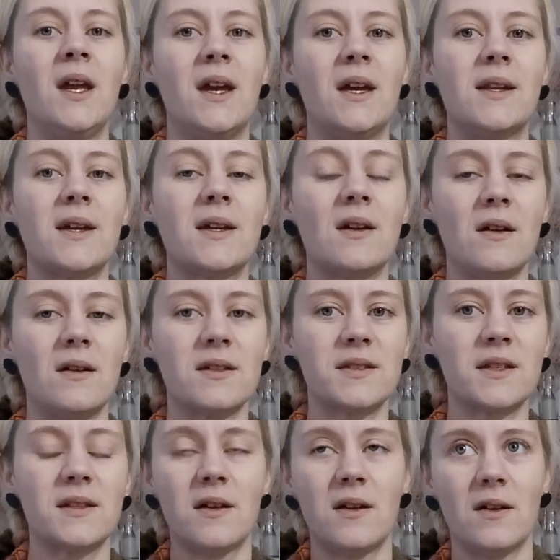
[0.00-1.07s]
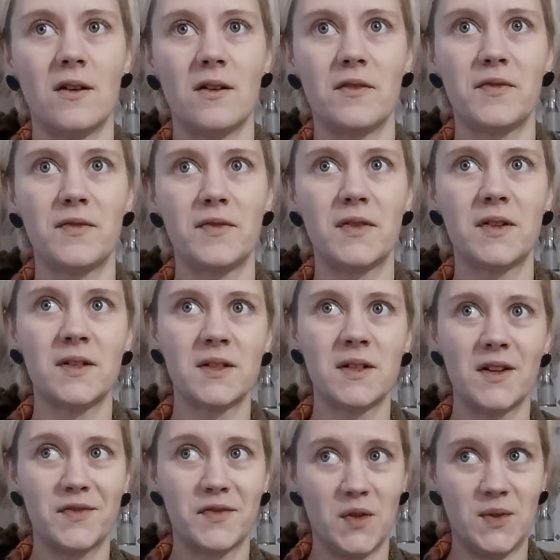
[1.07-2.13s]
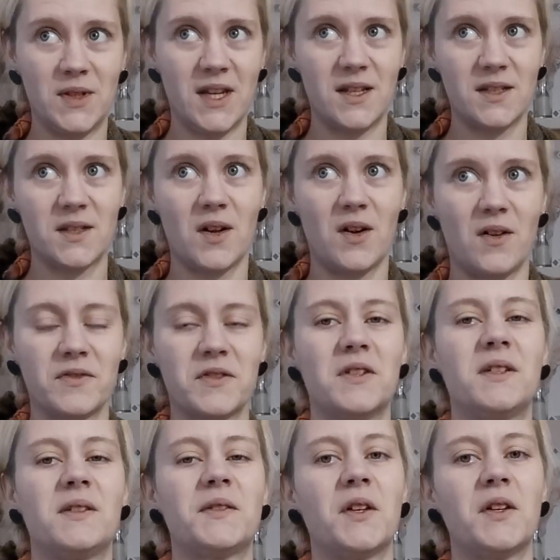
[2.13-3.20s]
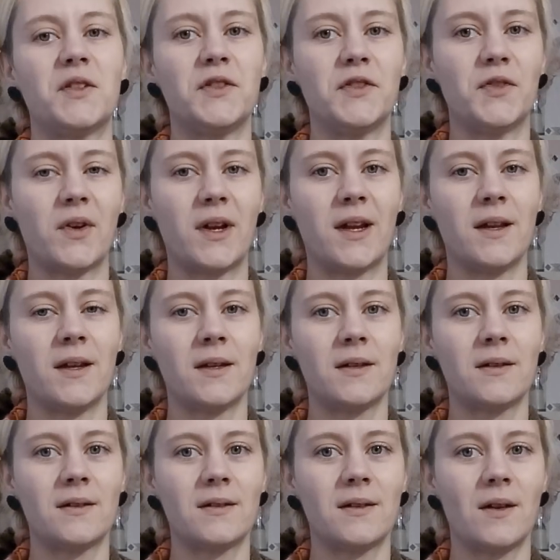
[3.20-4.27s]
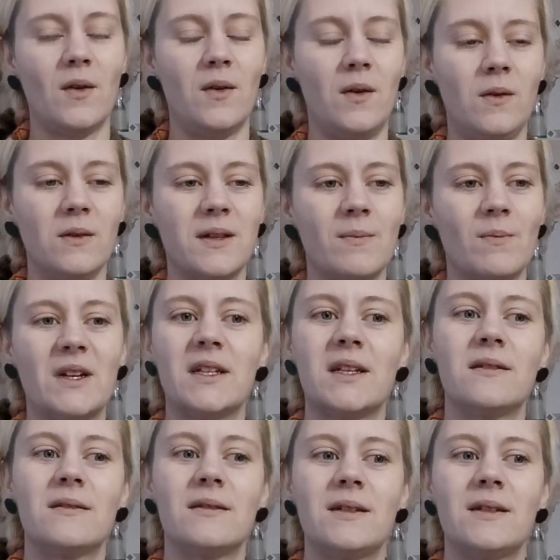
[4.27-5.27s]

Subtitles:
And I cast it off a few days after the surgery, holding